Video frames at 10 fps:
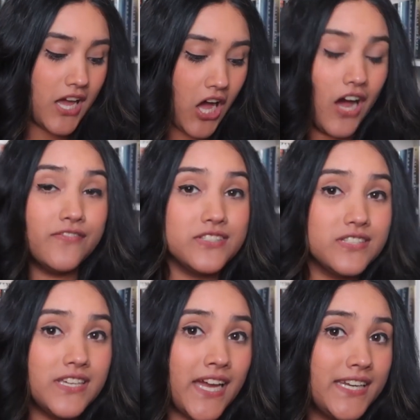
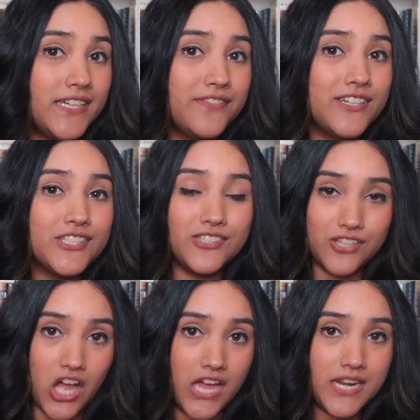Obviously, I need to finish a
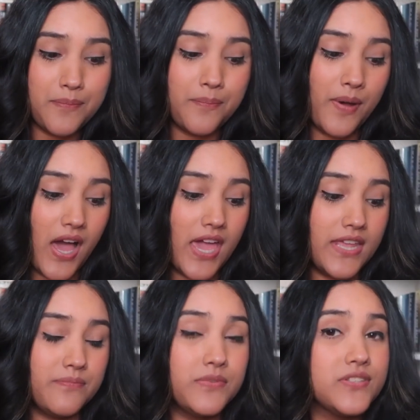lot,
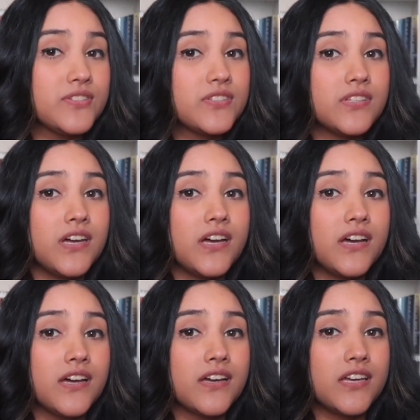but this is
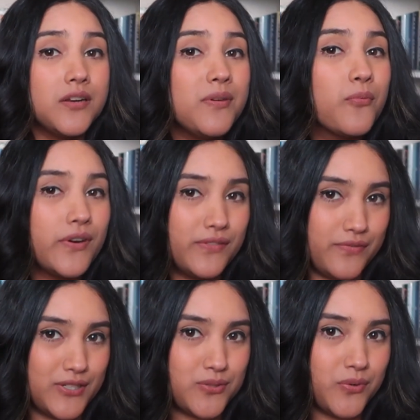going to be one of the
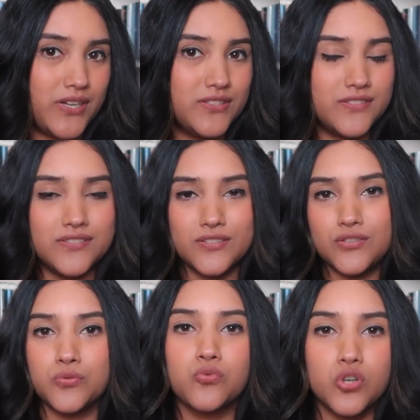first ones
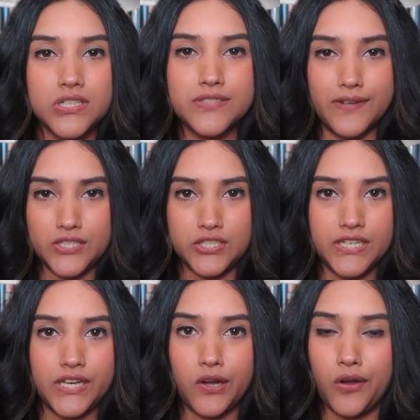towards
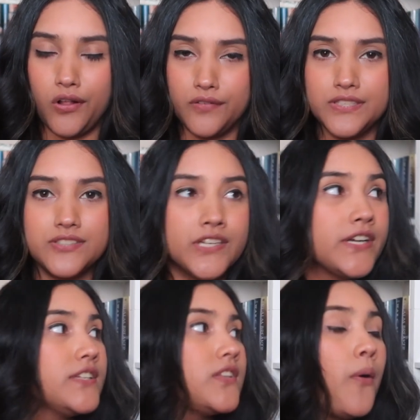finishing all of these
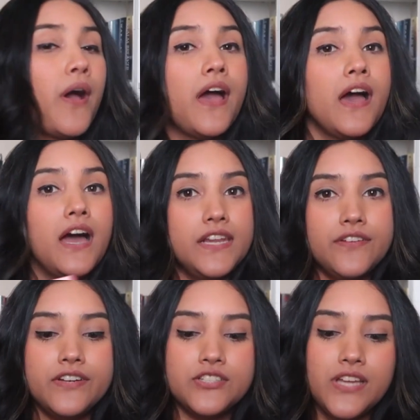series, so I need to
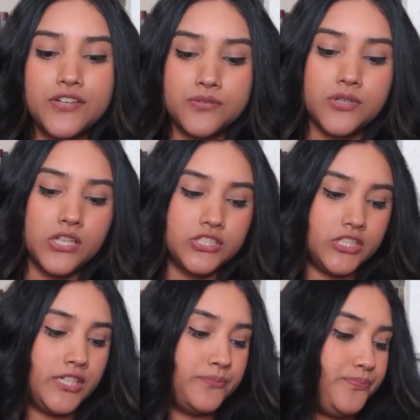finish that
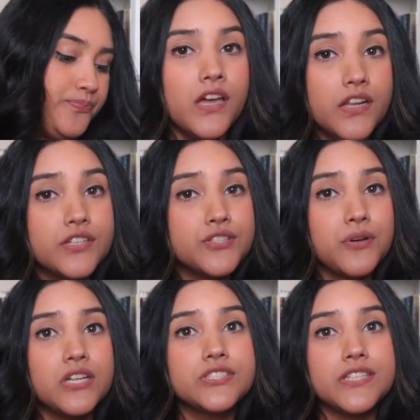duology. Another
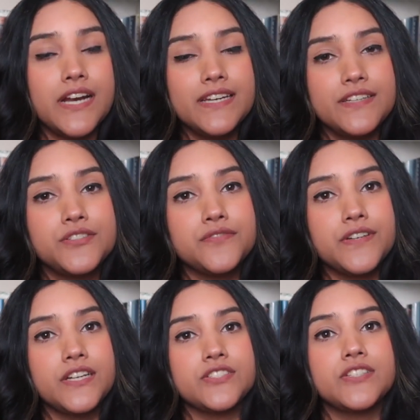duology that I need to
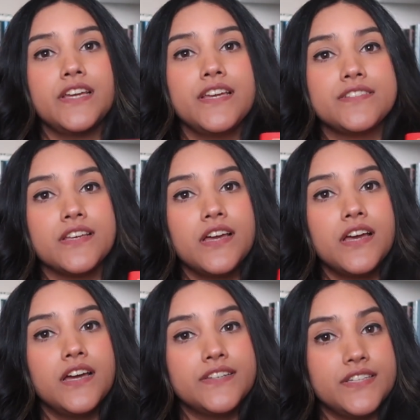finish is
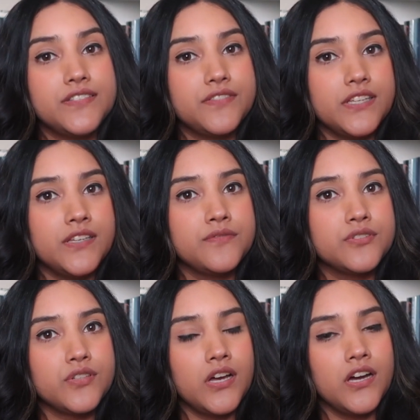Dance of
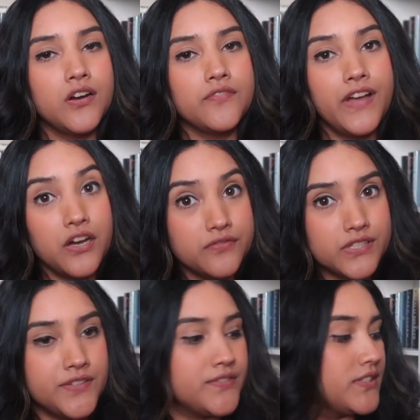Thieves, Vow of
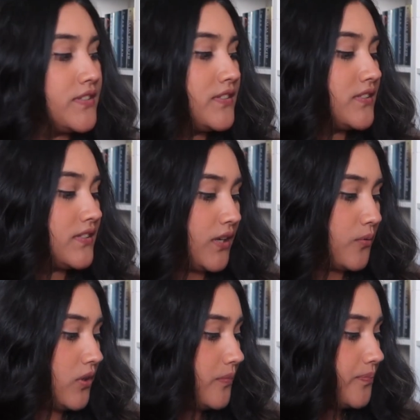Thieves. This is the
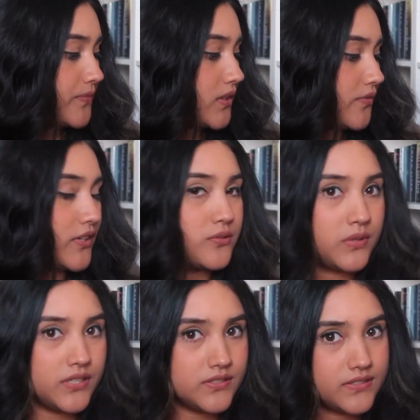sequel. The first
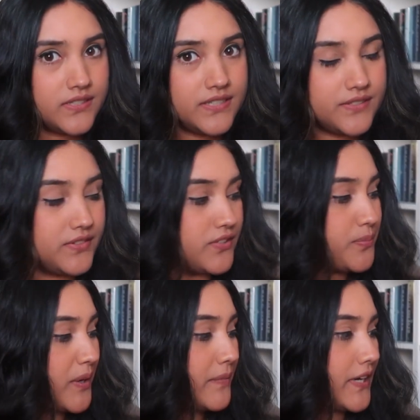one is Dance of Thieves
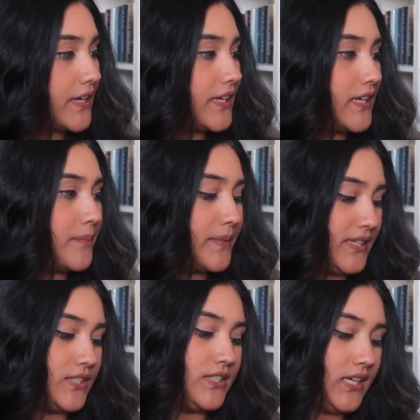by Mary E.
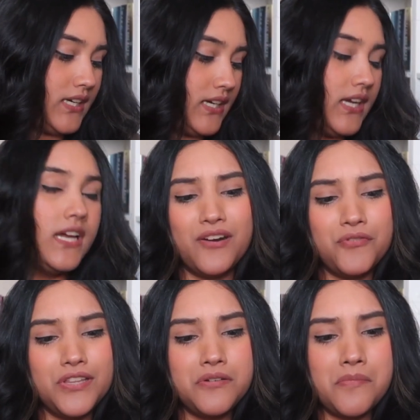Pearson. I don't
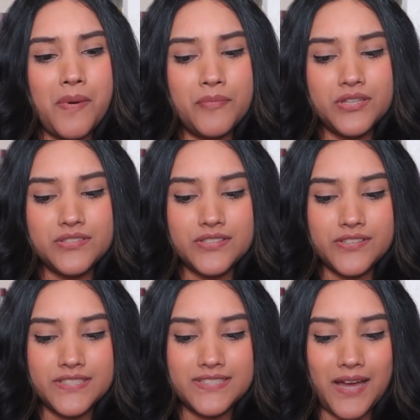really remember the
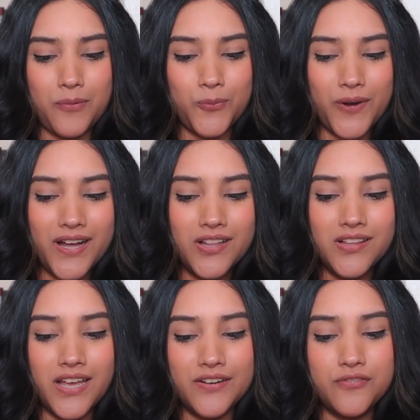series that
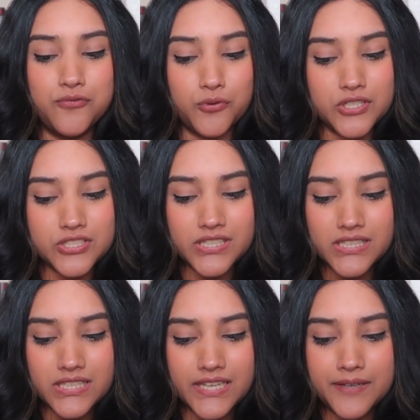well,
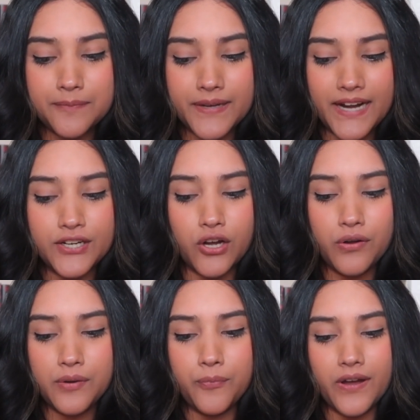unfortunately, but I know
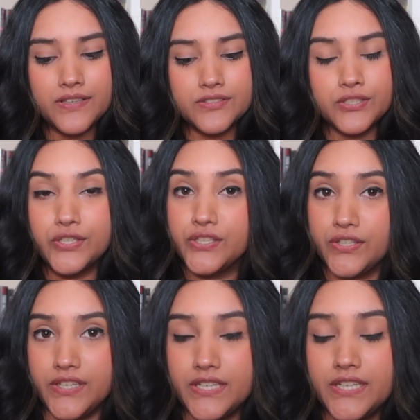it was
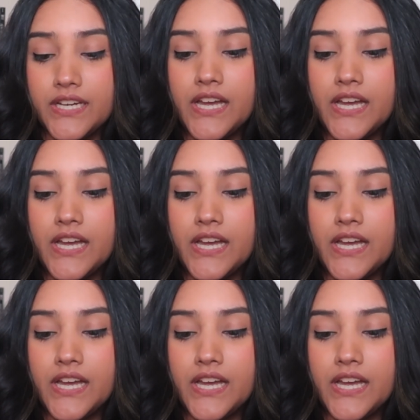good,